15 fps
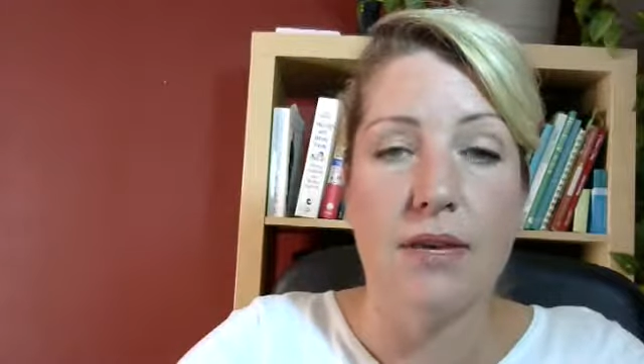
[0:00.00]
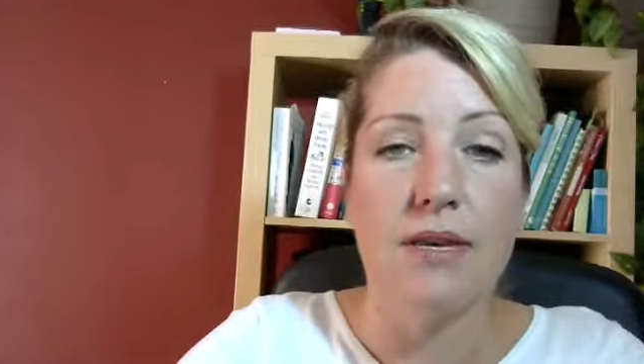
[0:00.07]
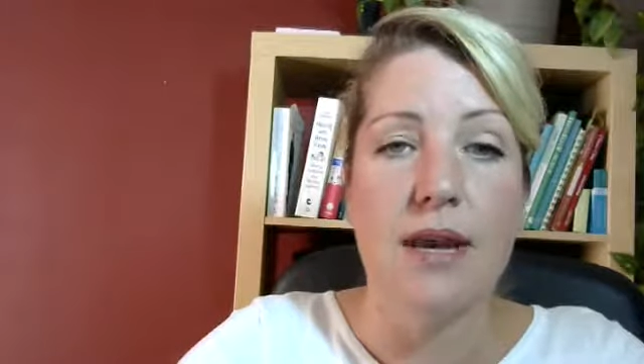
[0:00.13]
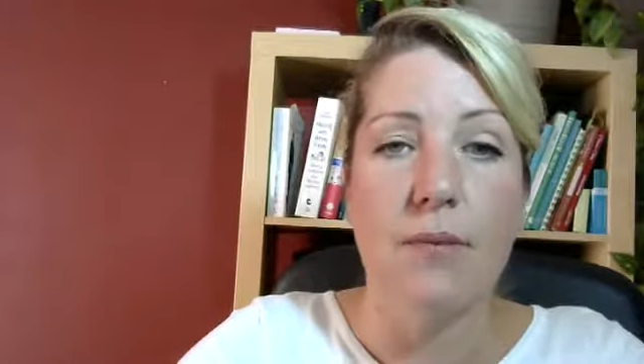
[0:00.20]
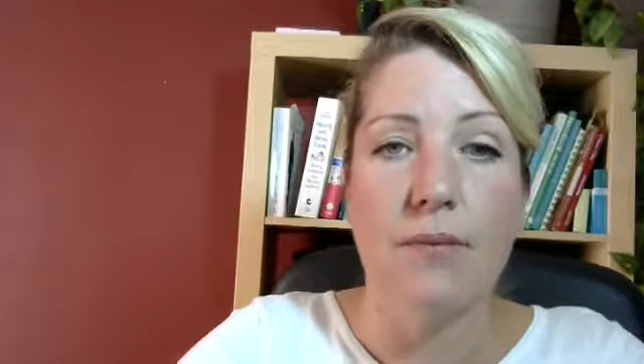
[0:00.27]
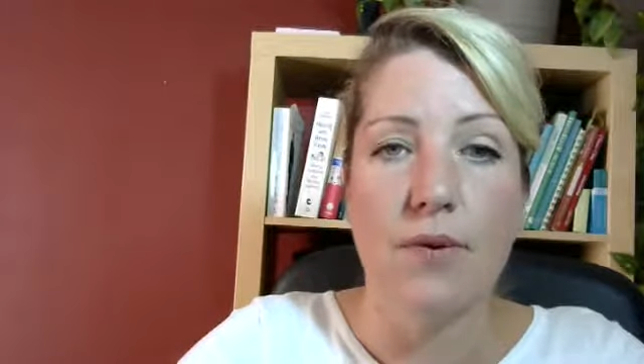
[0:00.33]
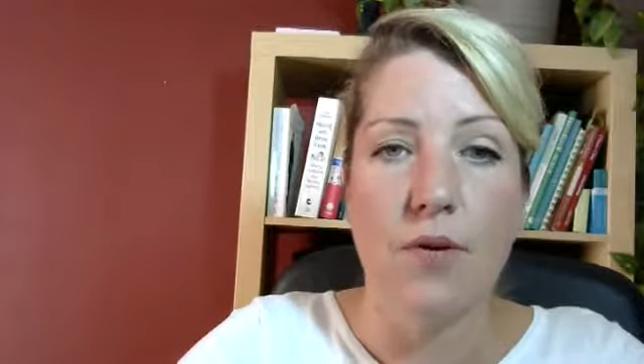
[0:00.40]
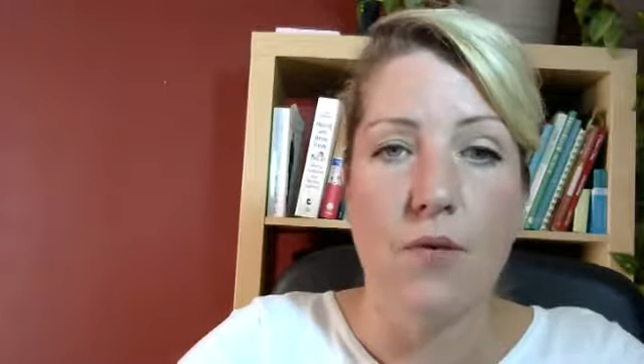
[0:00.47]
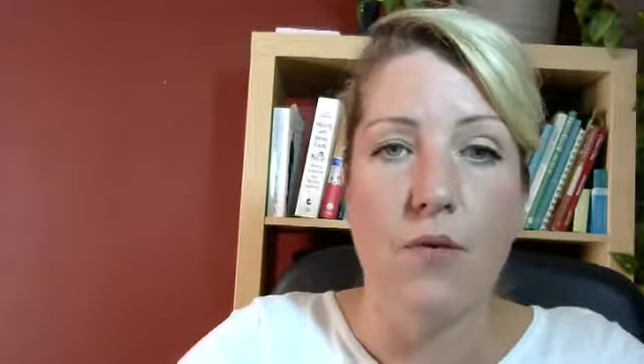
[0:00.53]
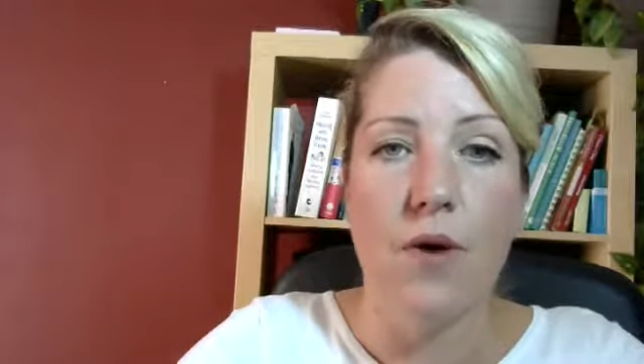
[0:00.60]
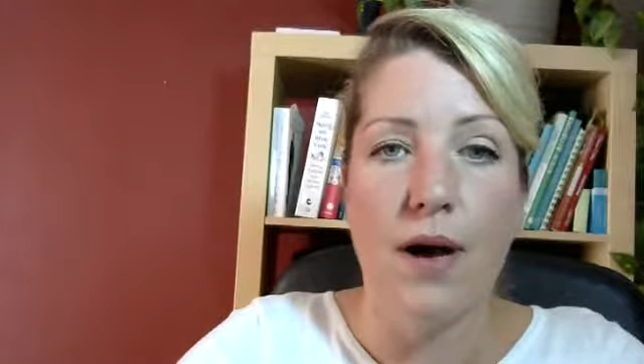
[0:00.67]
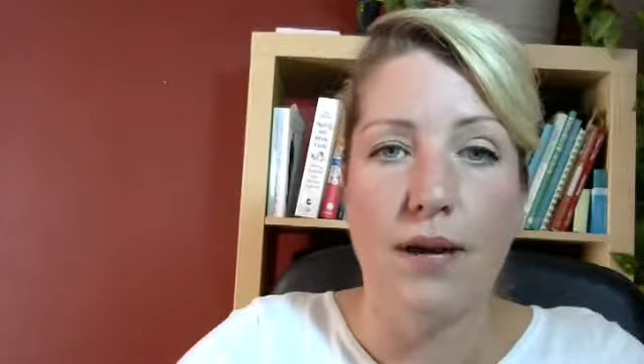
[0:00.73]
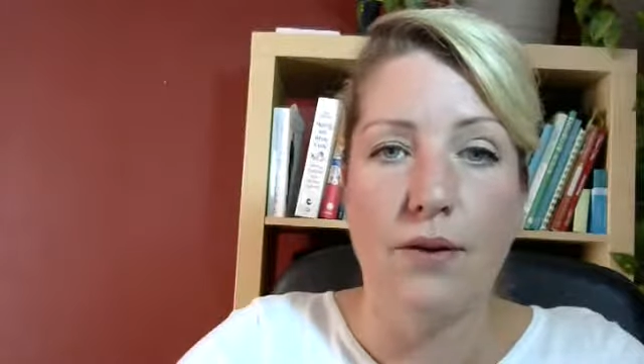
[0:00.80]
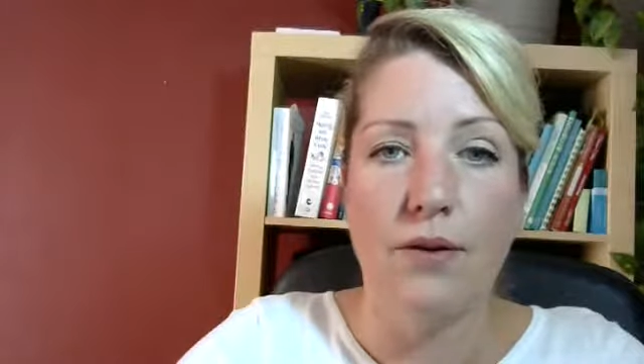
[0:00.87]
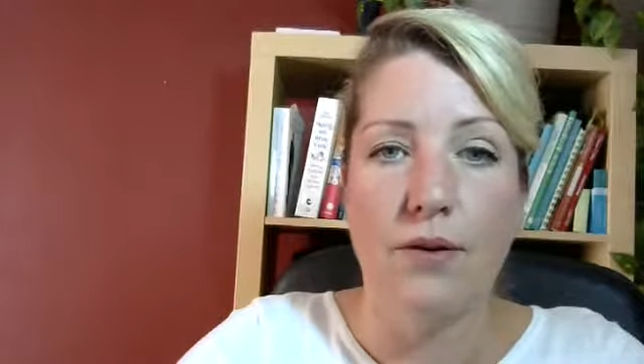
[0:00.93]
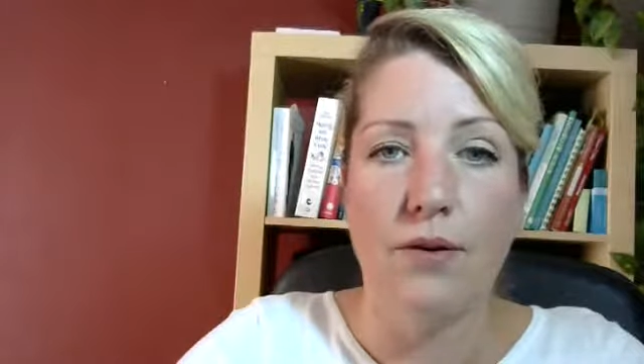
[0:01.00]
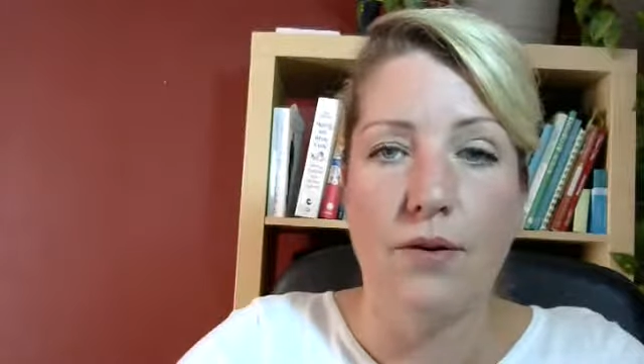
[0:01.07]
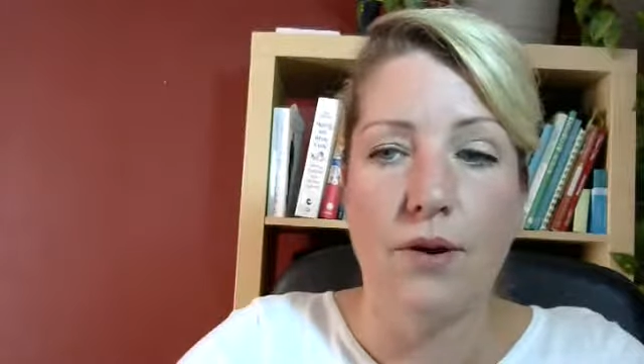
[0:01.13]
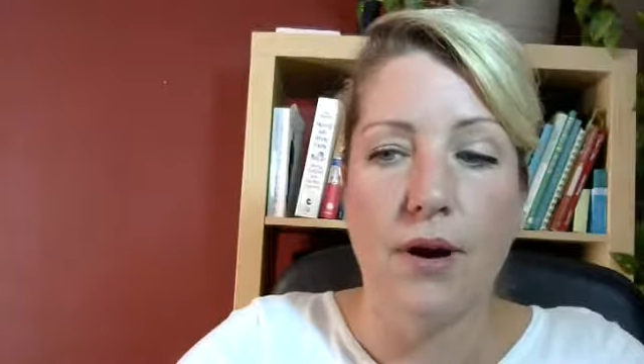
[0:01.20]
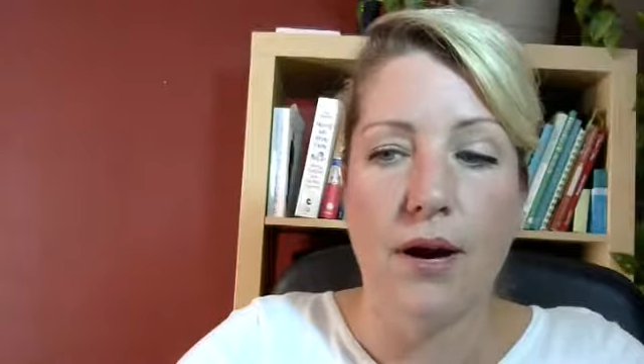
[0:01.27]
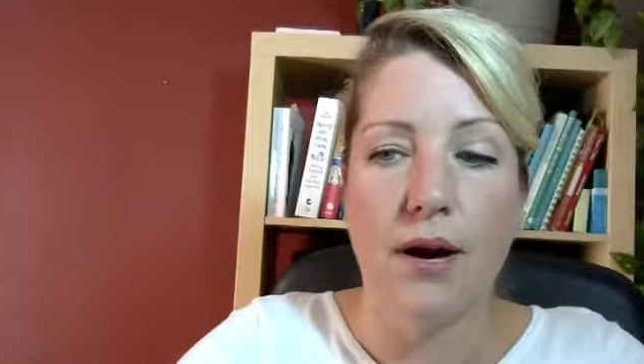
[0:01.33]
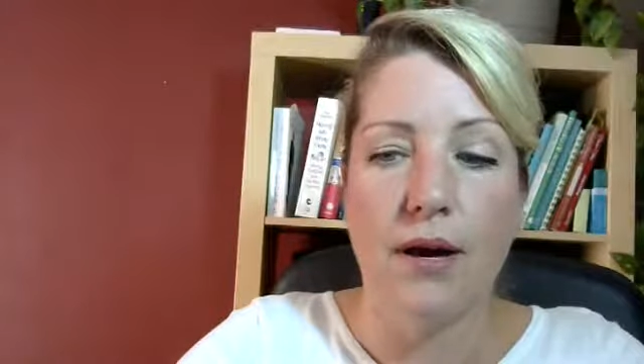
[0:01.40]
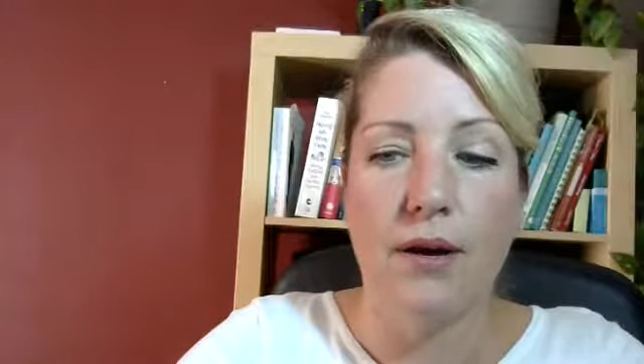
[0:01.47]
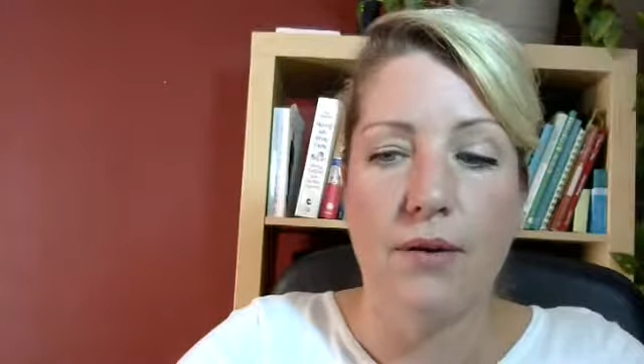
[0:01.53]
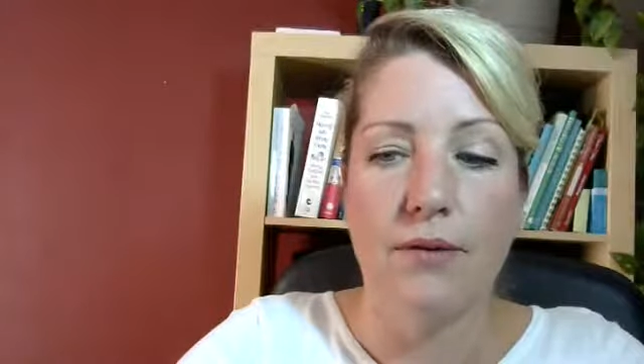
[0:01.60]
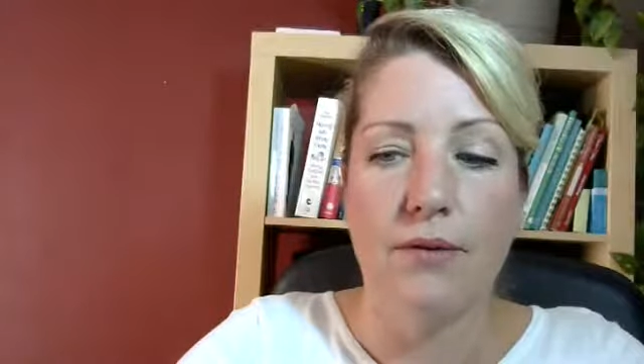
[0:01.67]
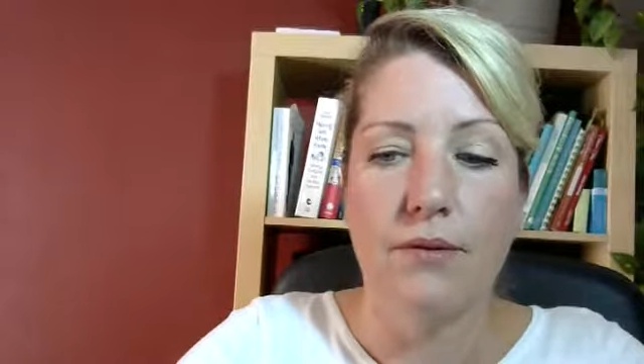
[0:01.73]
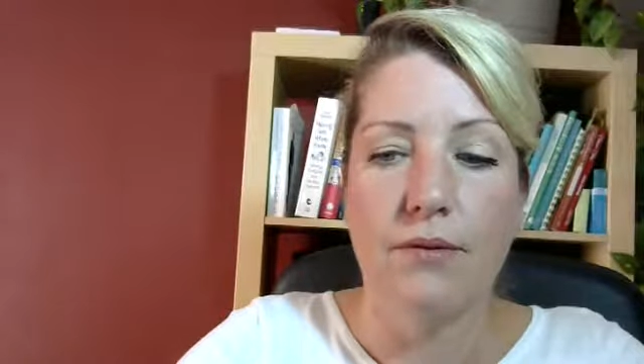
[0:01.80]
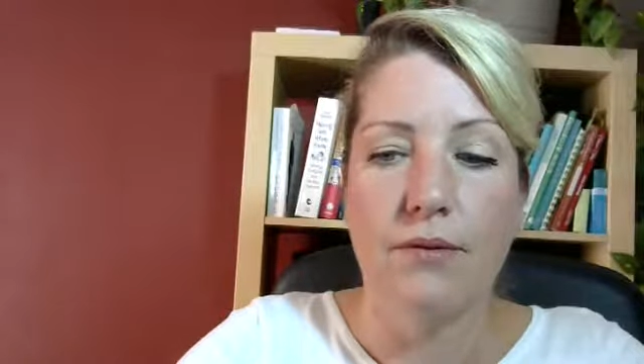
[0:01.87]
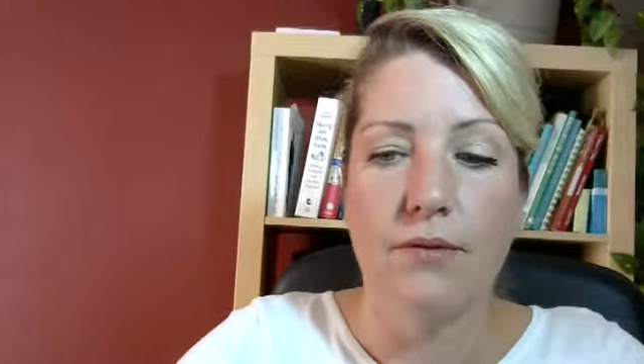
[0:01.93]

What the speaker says: #1